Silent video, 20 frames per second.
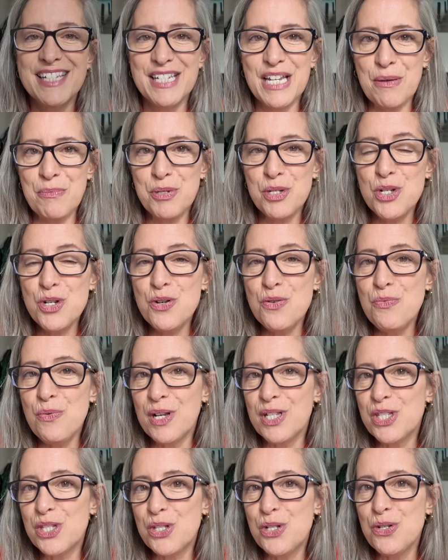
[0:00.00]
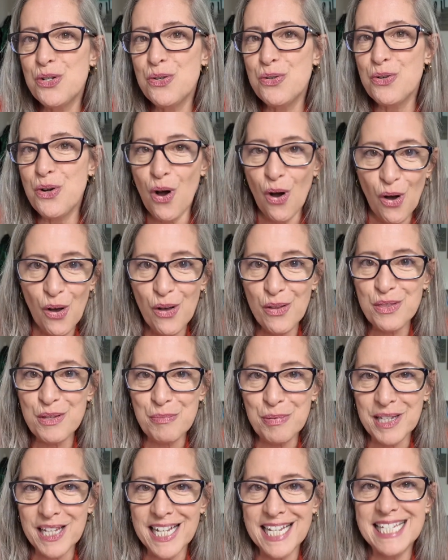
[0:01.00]
Step two was to call the
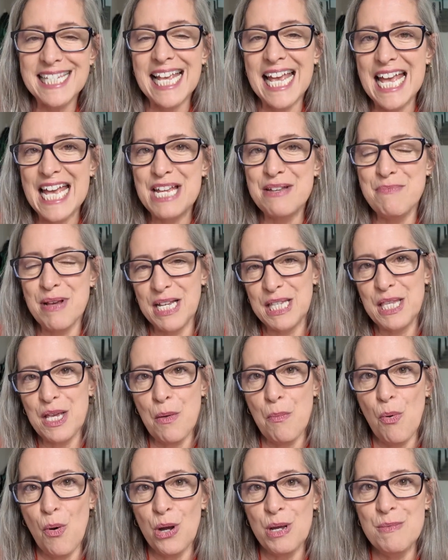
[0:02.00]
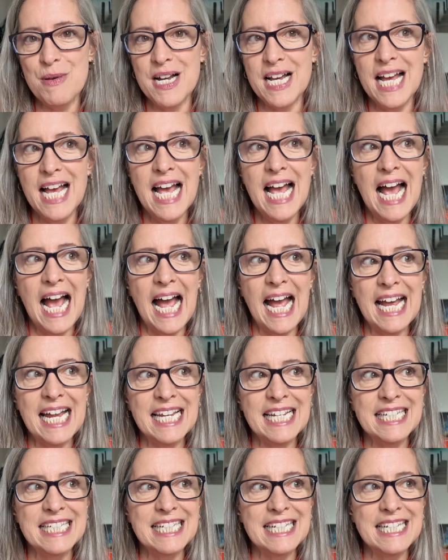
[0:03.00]
place and make the appointment.
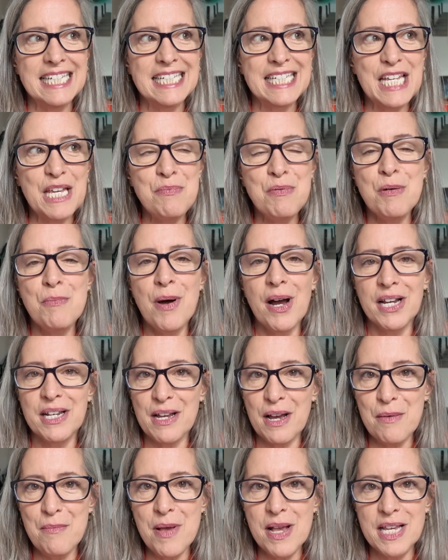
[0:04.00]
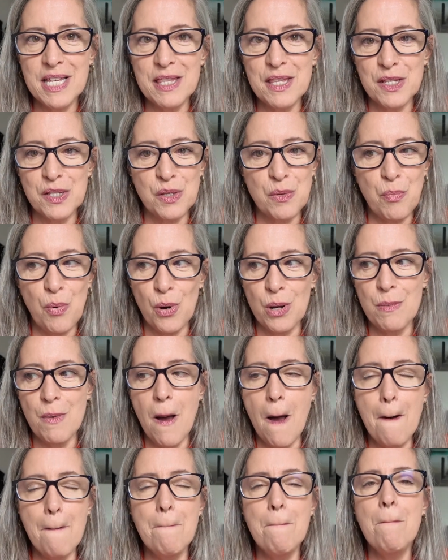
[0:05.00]
And keep in mind, I'm making this
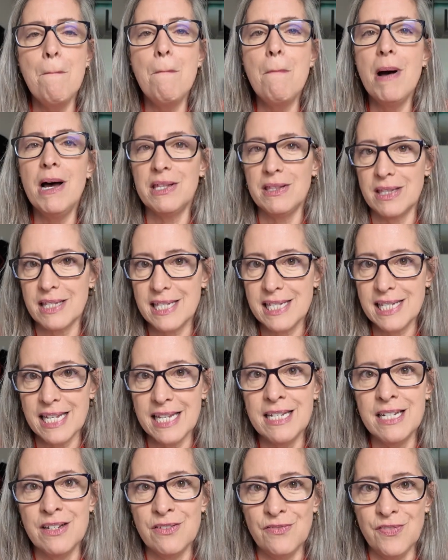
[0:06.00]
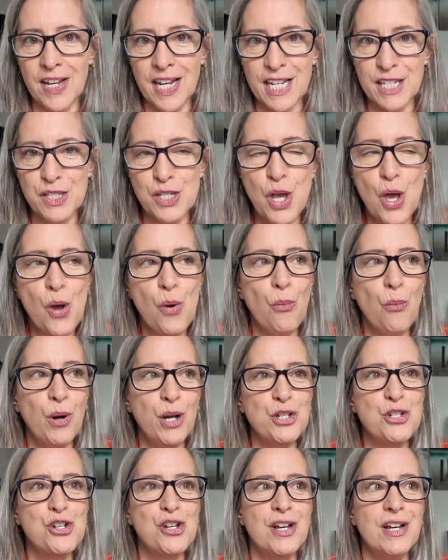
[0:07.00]
appointment months in advance,
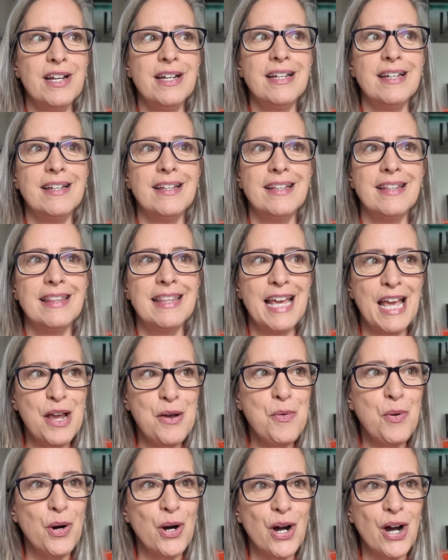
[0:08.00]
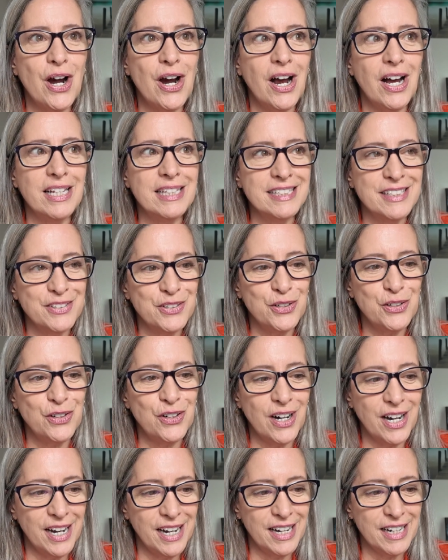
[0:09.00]
which they were a
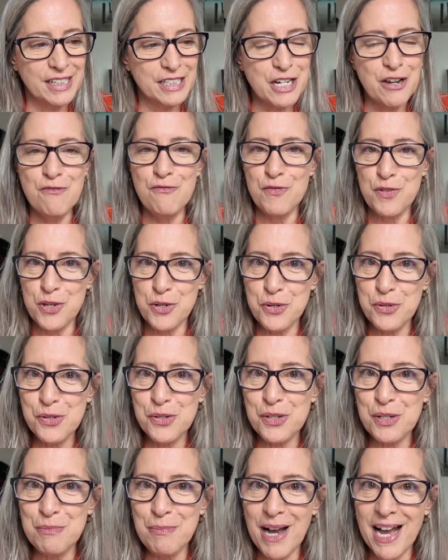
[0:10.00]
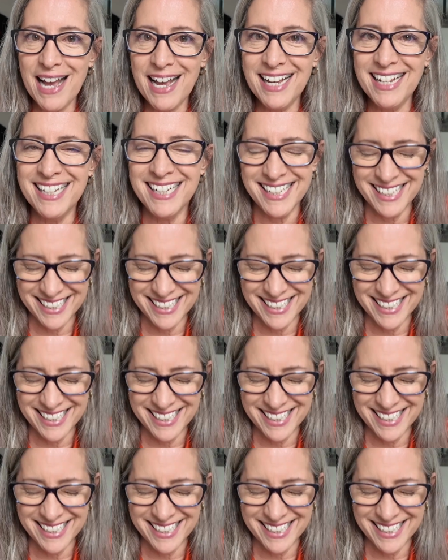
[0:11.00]
little confused by